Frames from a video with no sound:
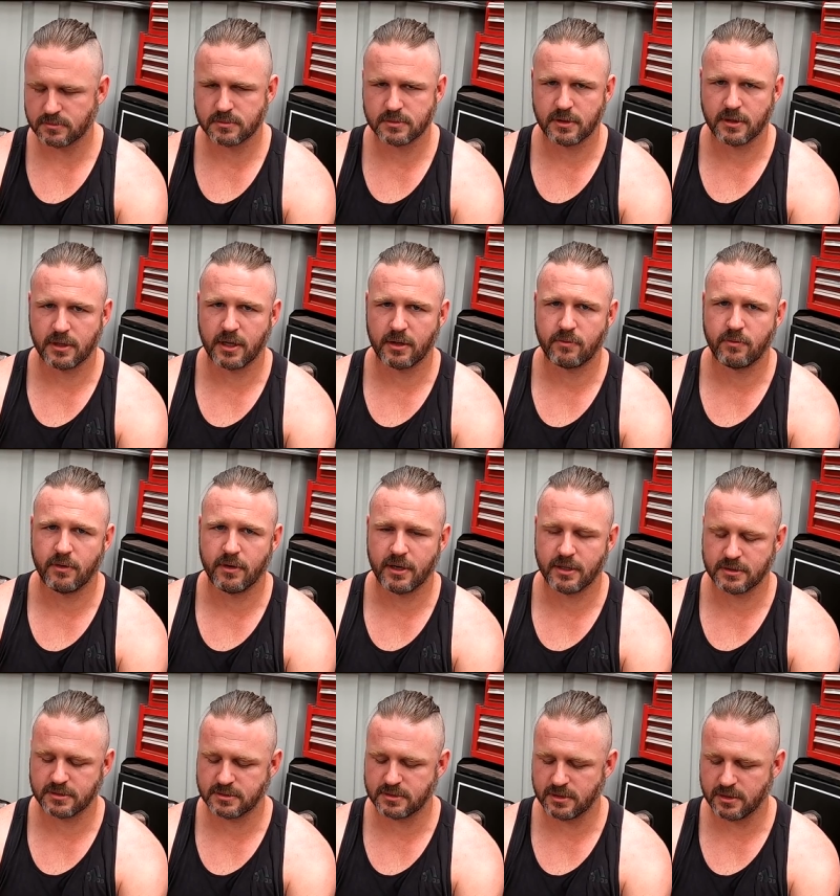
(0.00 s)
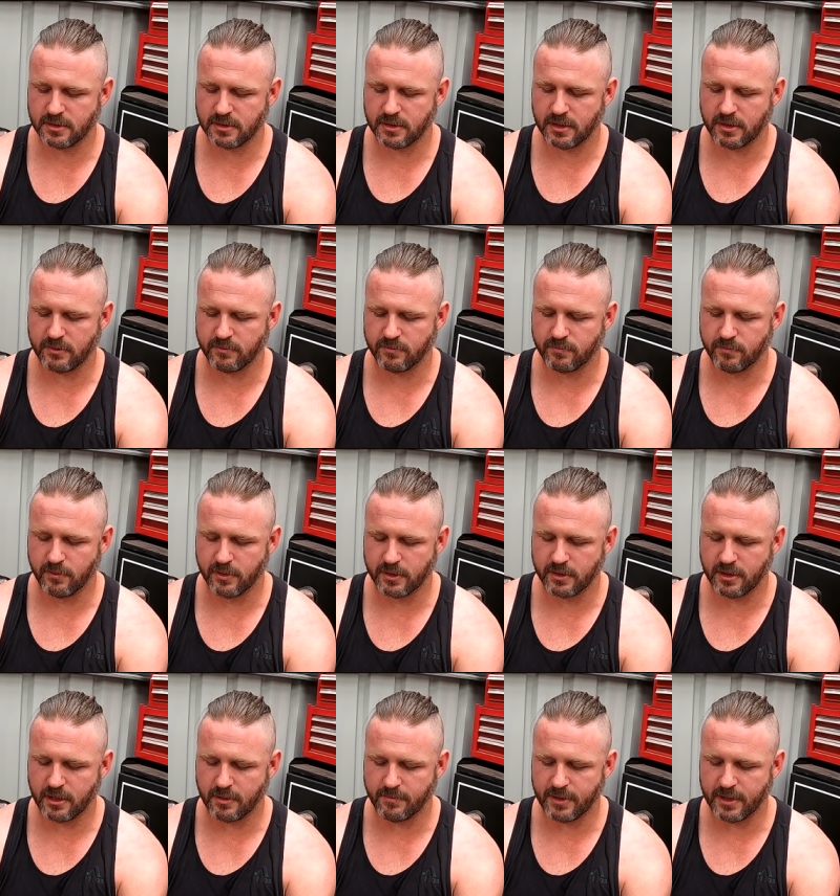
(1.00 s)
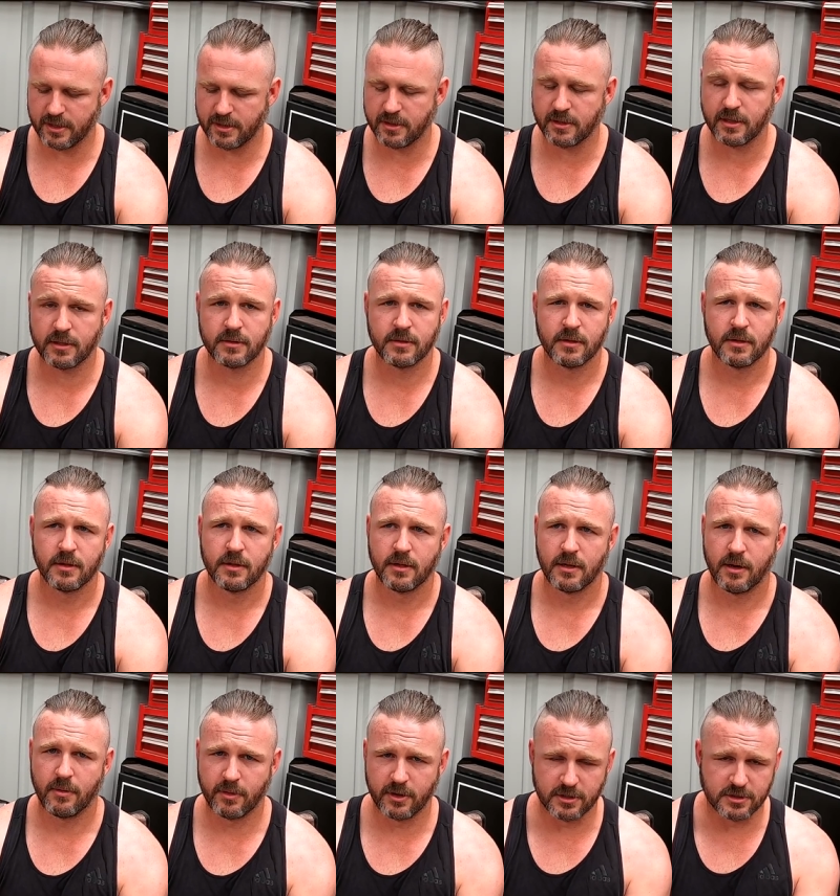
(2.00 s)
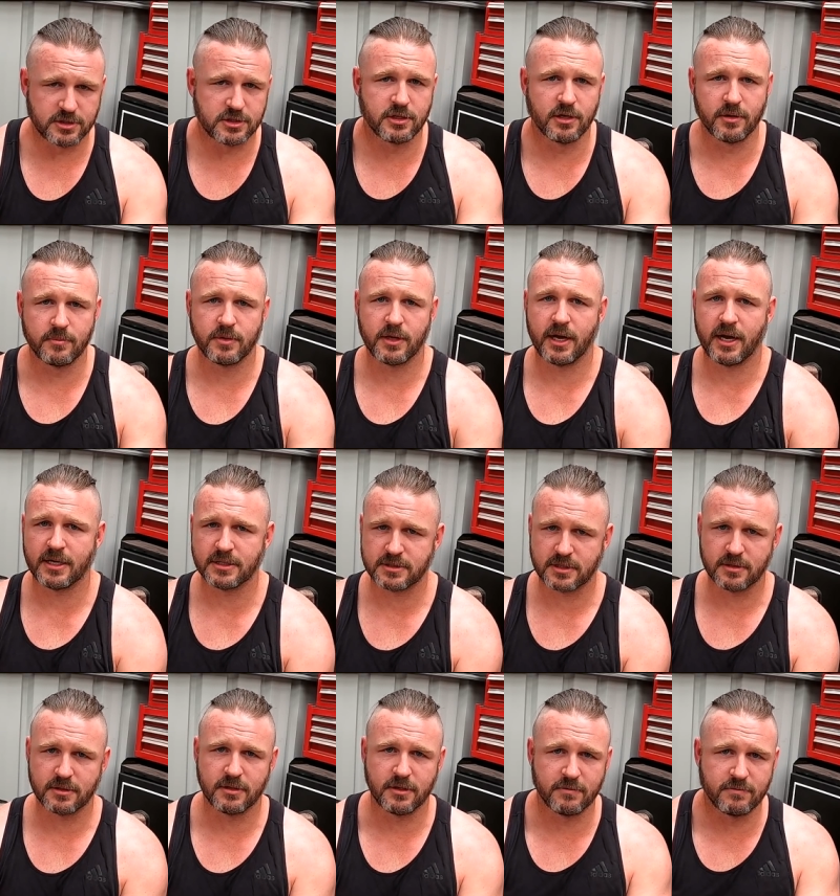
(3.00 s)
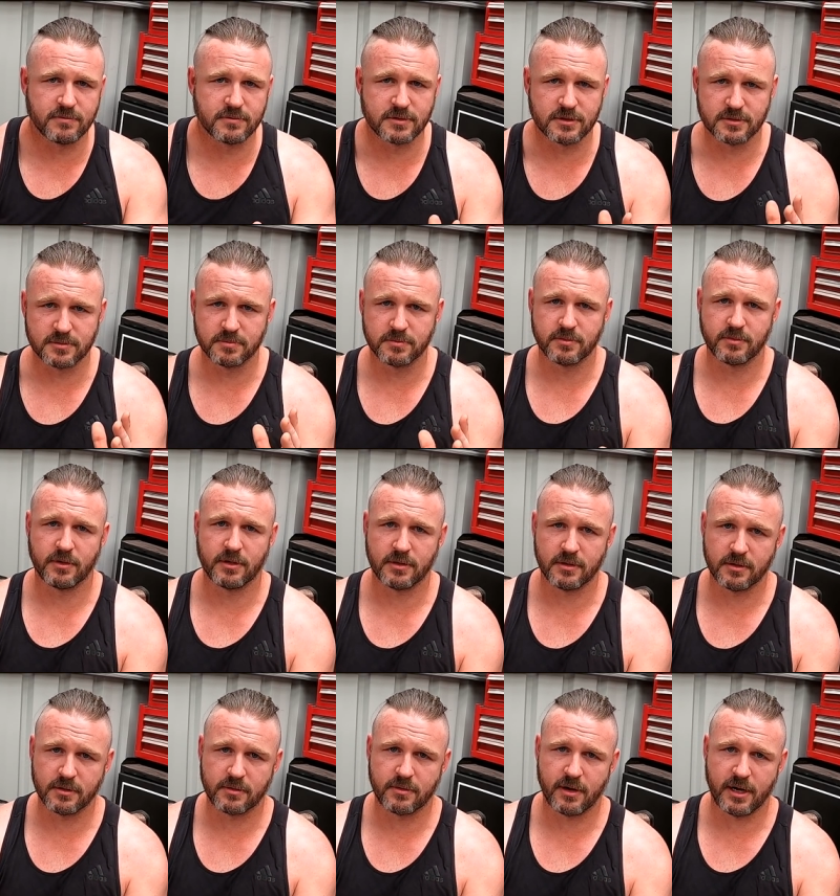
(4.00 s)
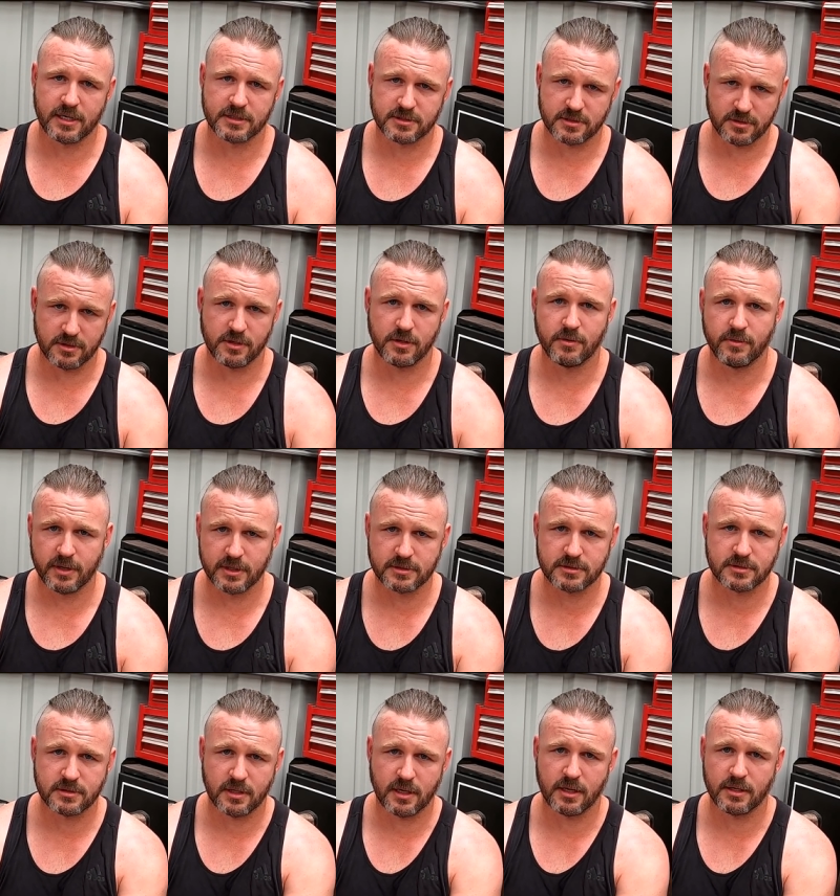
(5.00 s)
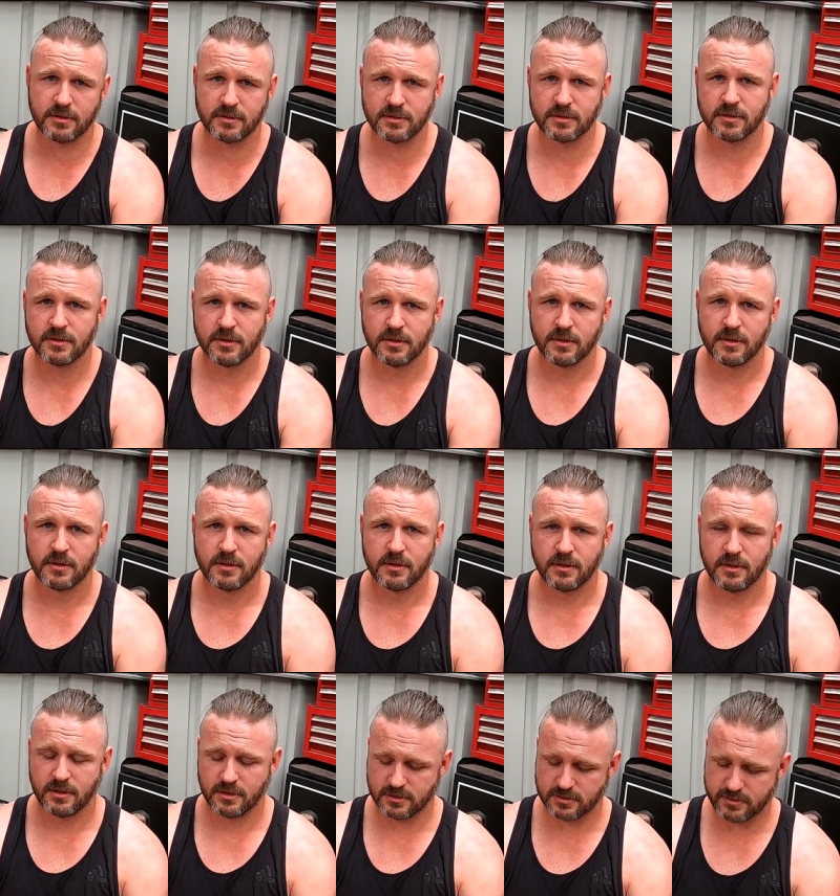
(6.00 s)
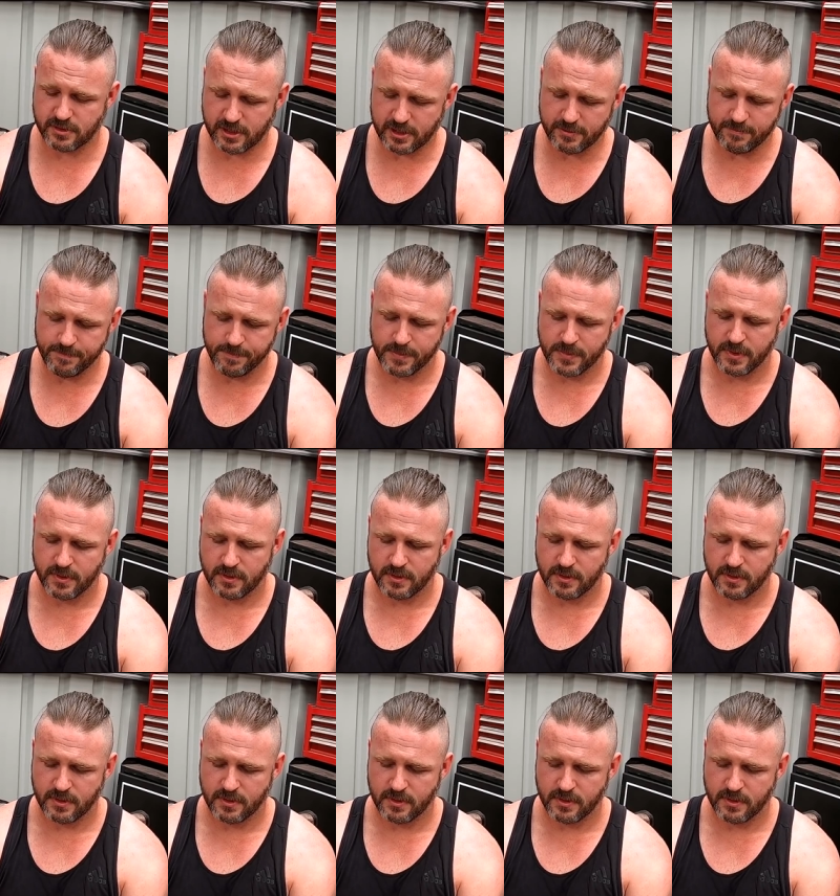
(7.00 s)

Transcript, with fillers: So I don't quite understand how you've worded that, mate. You, I'm going to assume you're asking the differences between the grass in the US and in Australia.